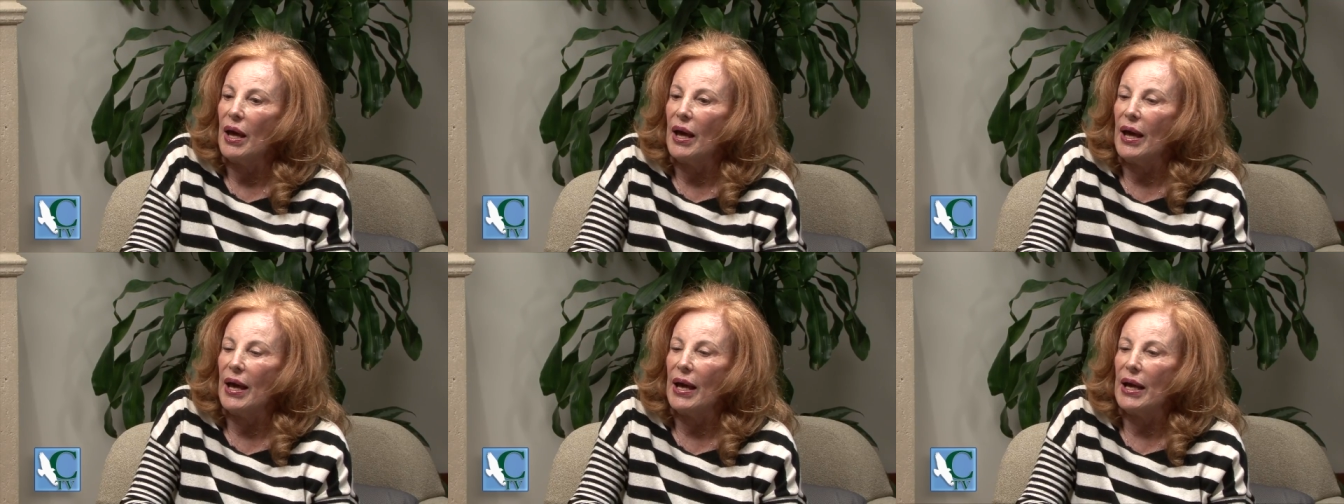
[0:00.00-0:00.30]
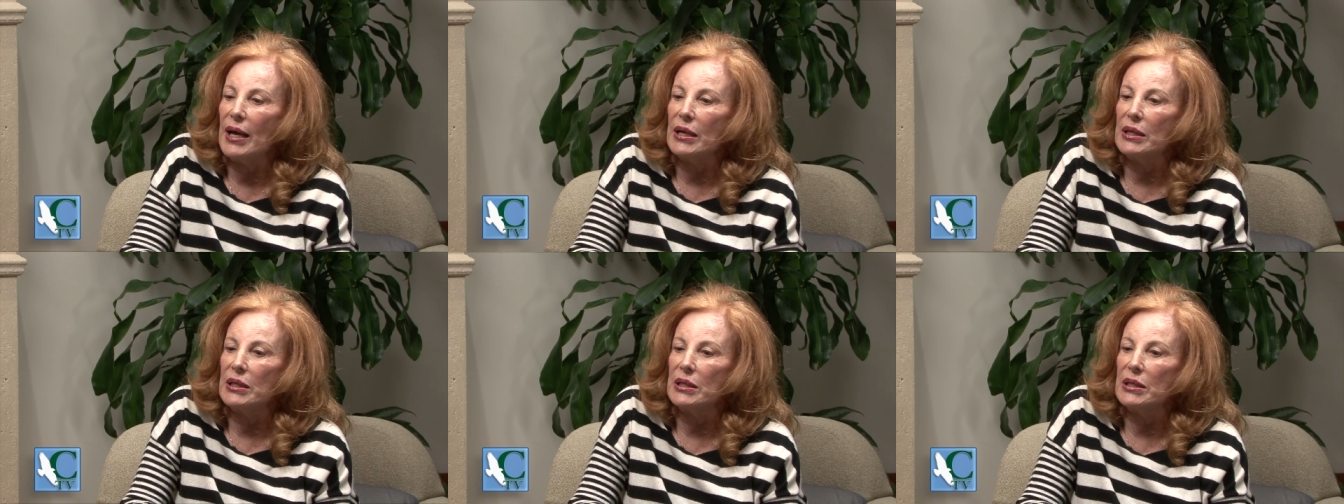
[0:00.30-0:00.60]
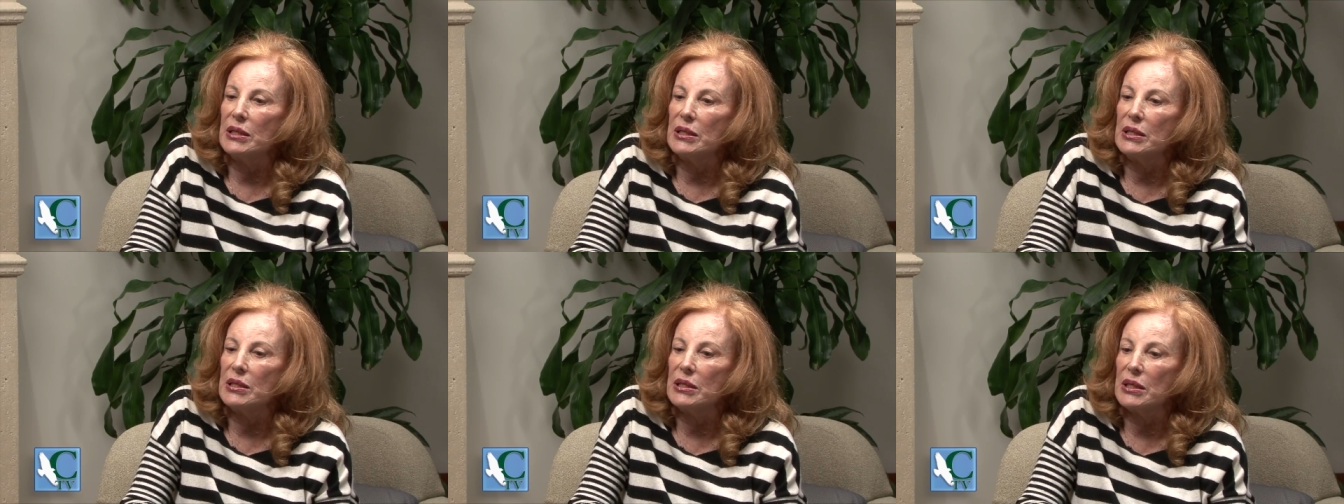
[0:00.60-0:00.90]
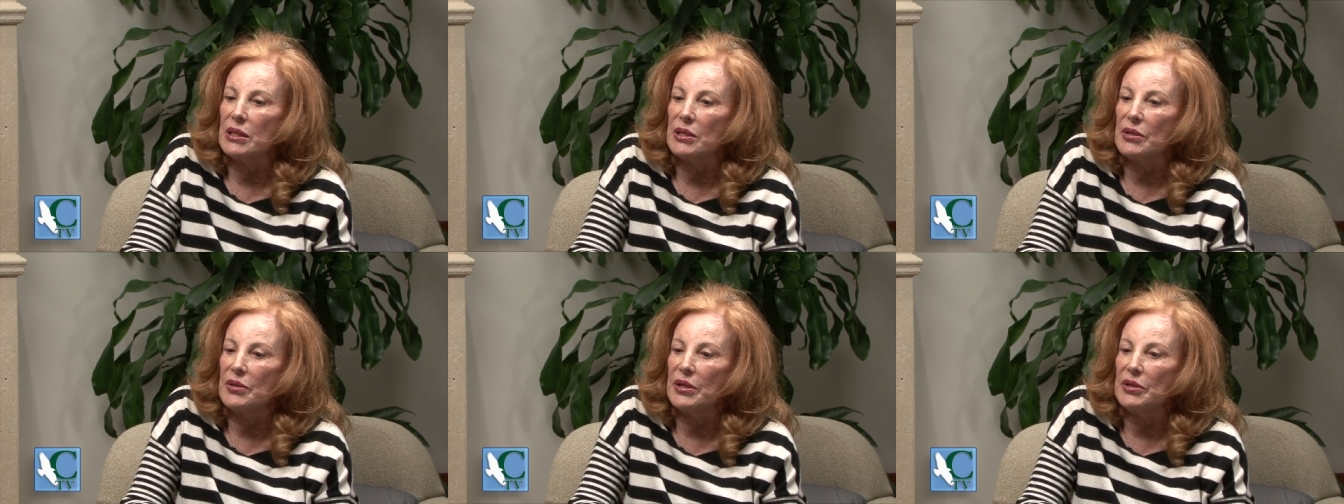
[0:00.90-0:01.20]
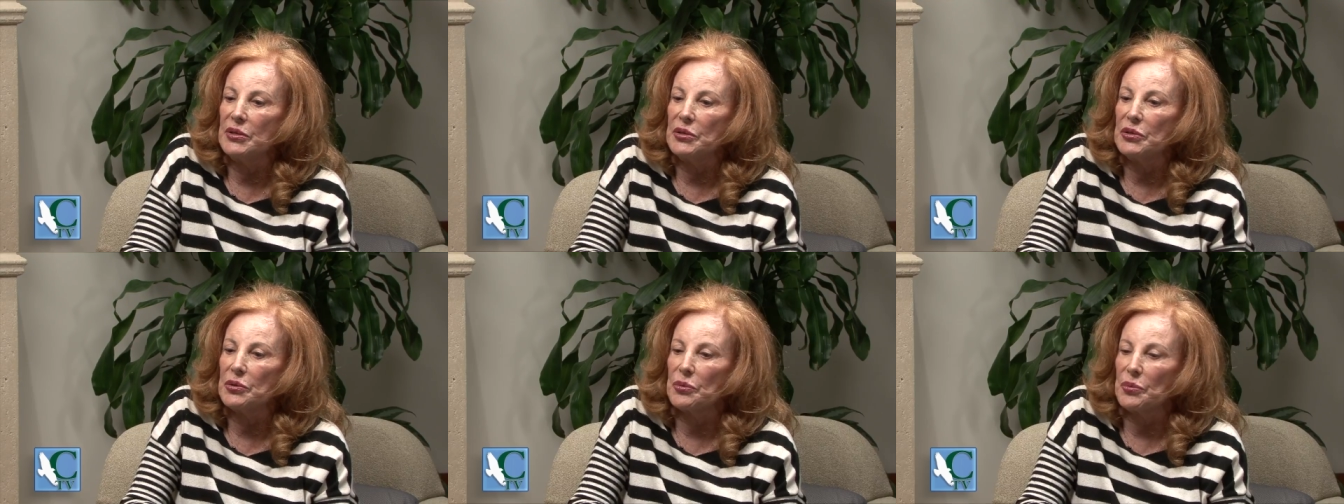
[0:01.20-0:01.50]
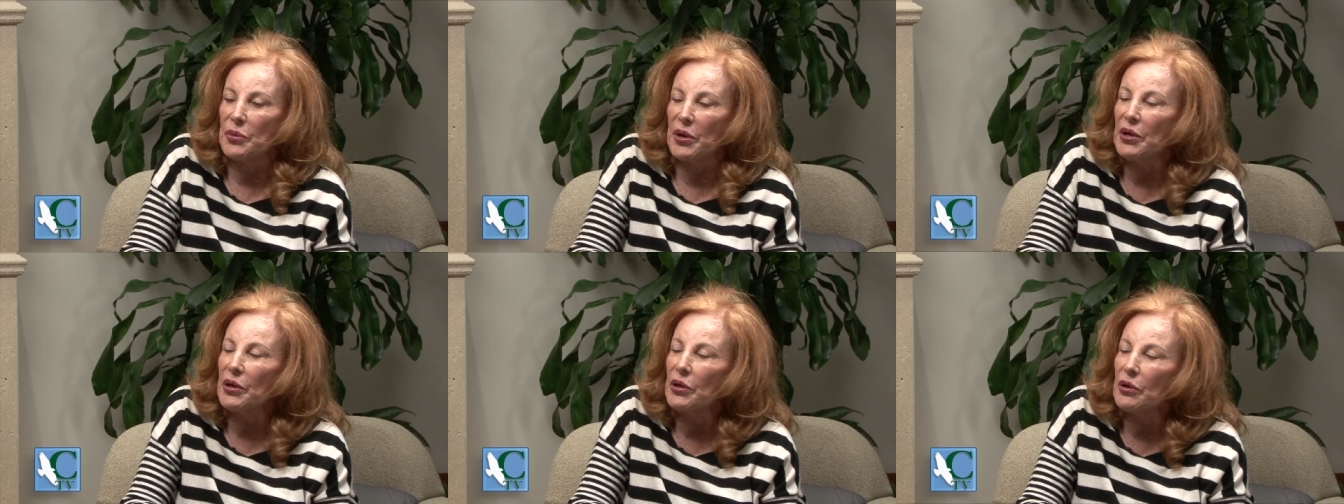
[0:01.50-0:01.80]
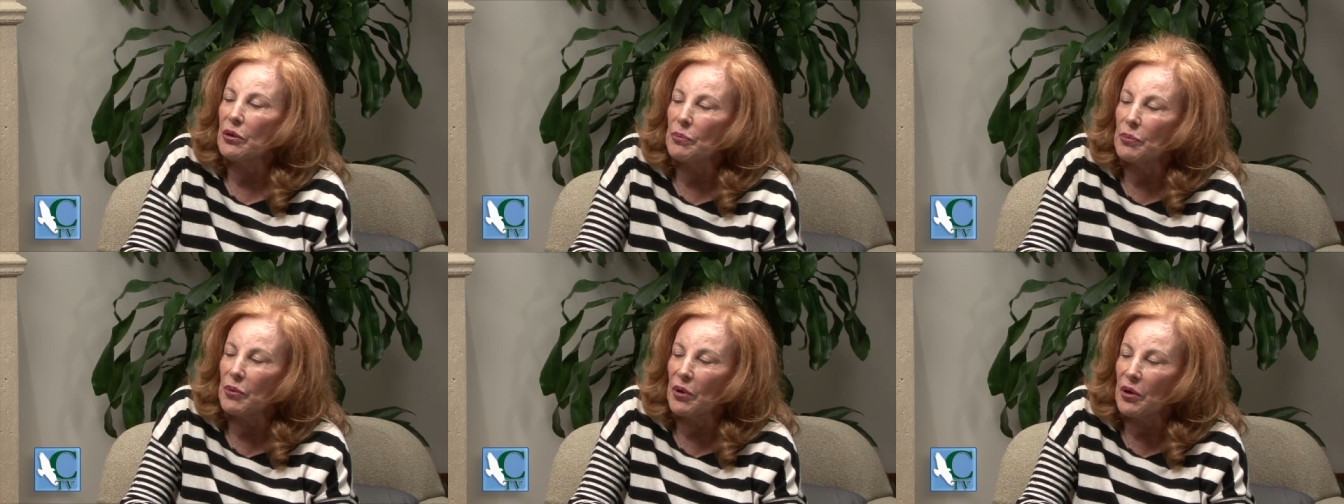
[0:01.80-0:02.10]
And uh, they did a
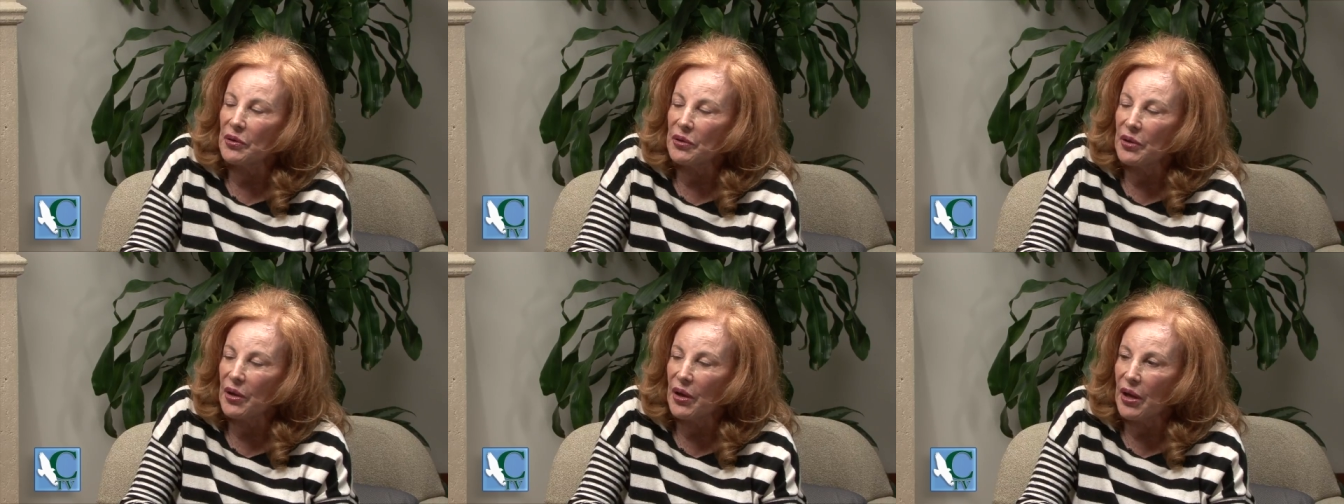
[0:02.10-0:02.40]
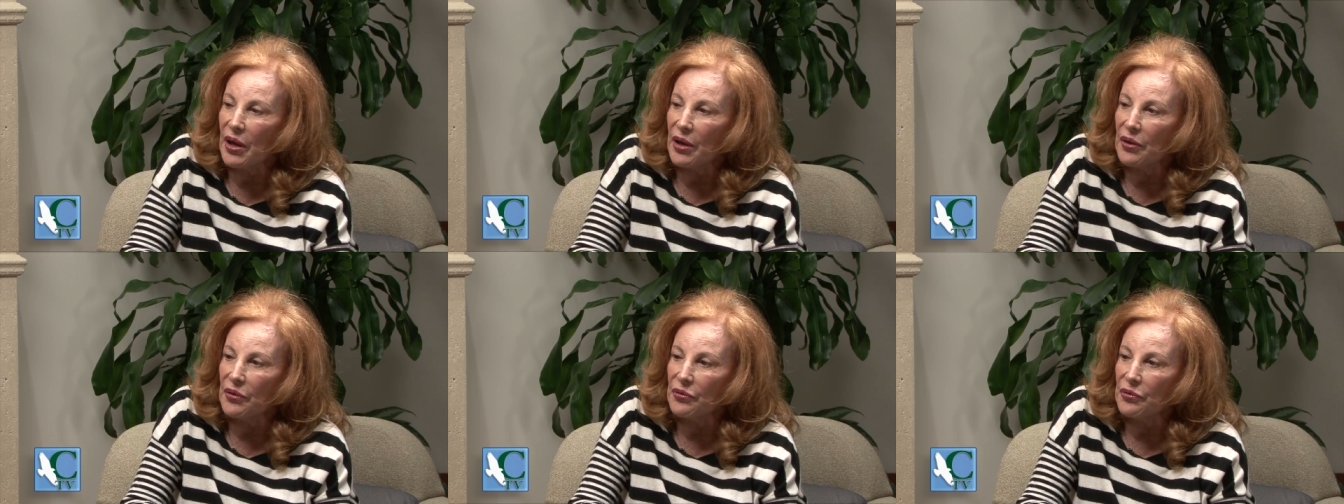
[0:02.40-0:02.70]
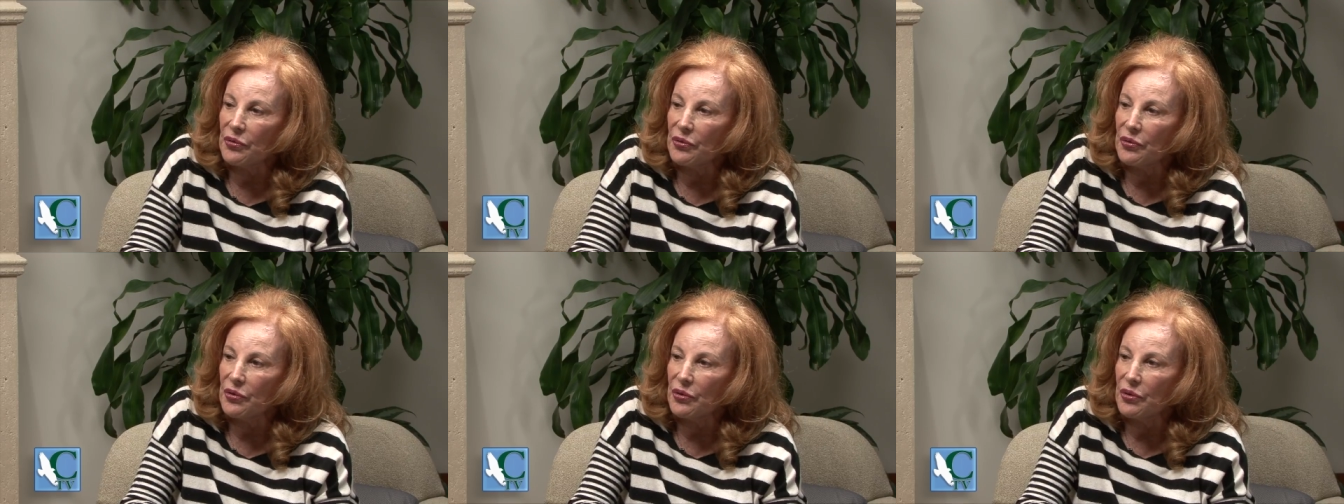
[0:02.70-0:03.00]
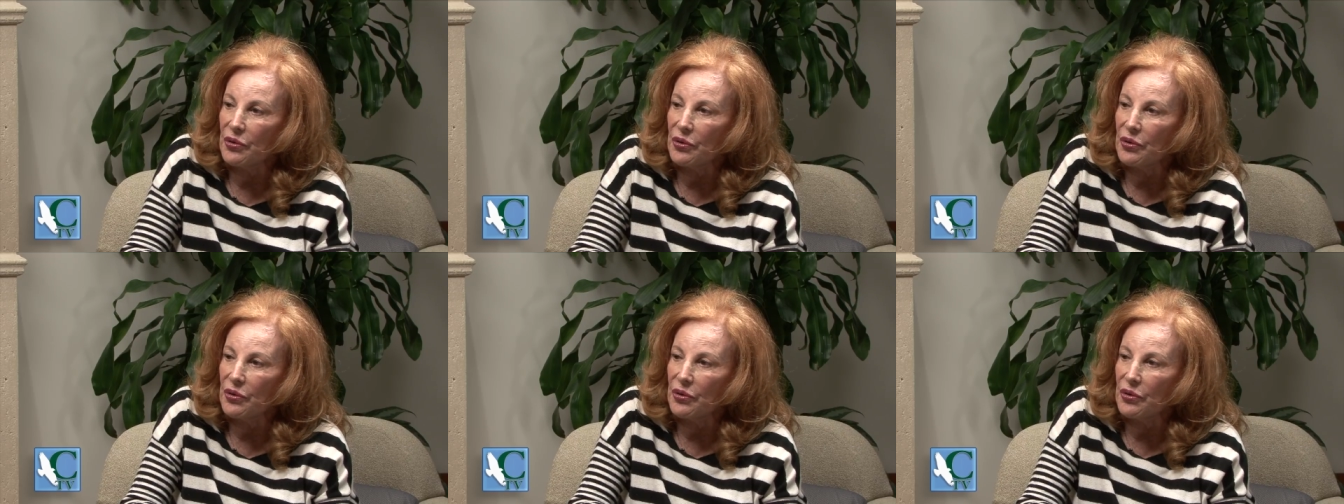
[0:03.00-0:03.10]
radio broadcast